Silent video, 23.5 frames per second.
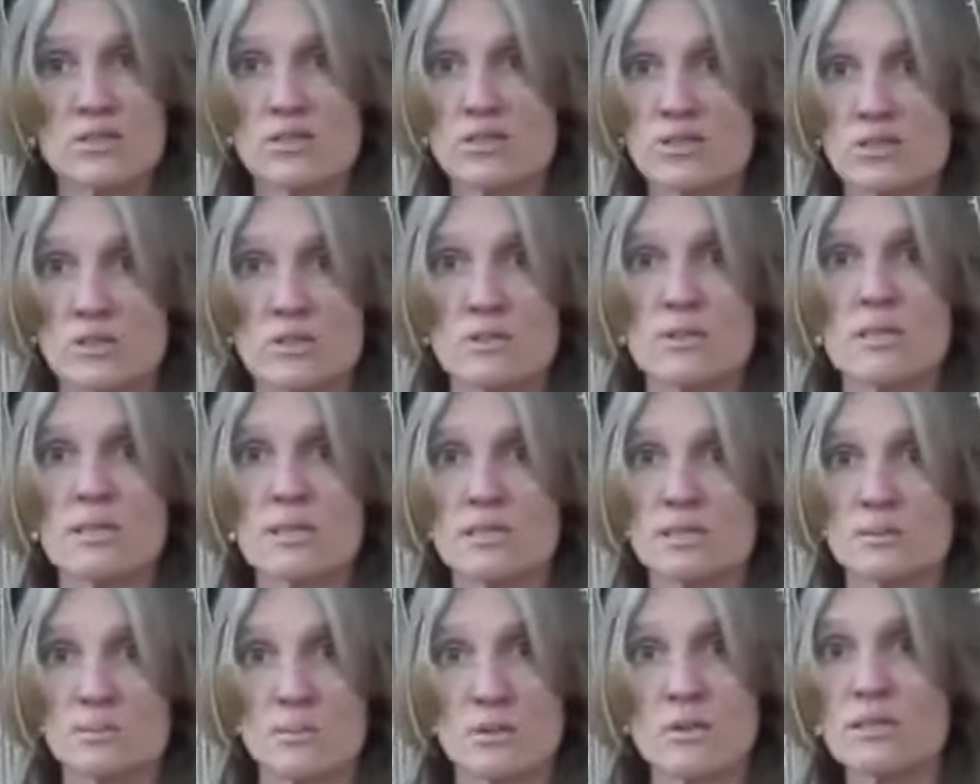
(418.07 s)
to do
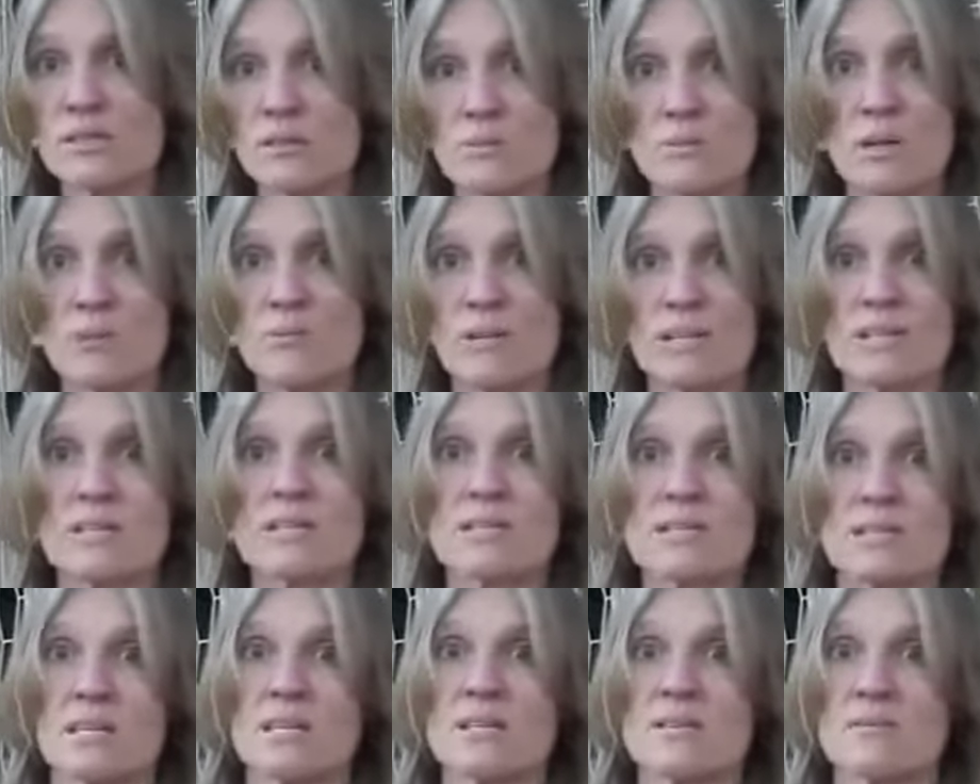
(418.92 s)
this because of my mother's
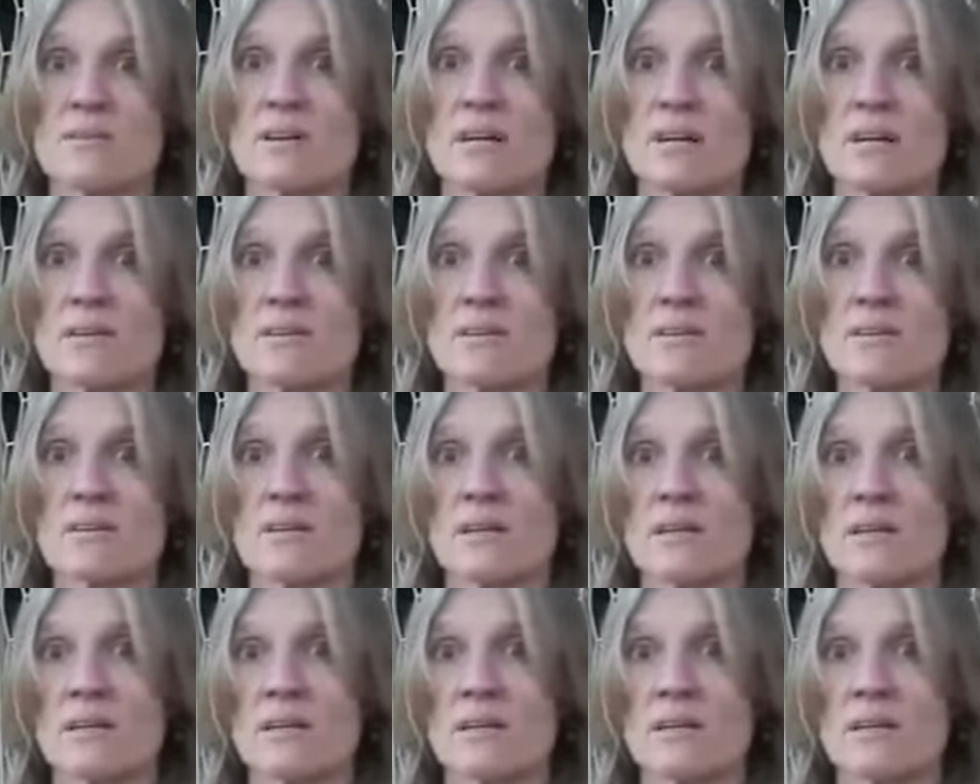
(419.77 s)
state of health,